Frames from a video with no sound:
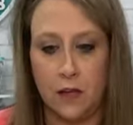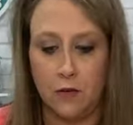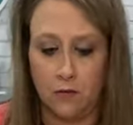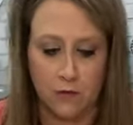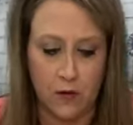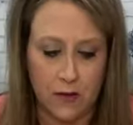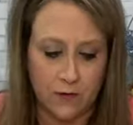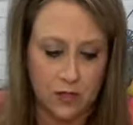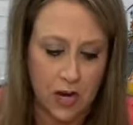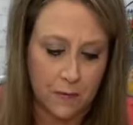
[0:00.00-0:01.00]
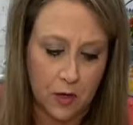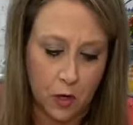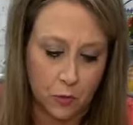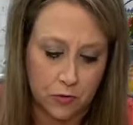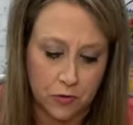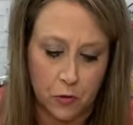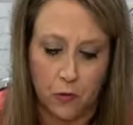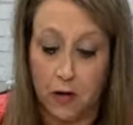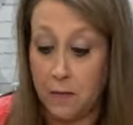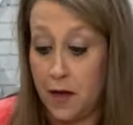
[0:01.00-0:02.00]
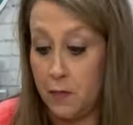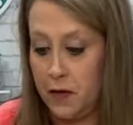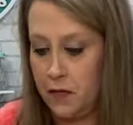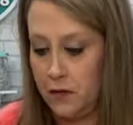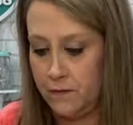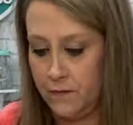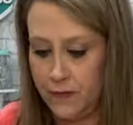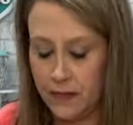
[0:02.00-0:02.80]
So you have to shop the whole store, in my opinion,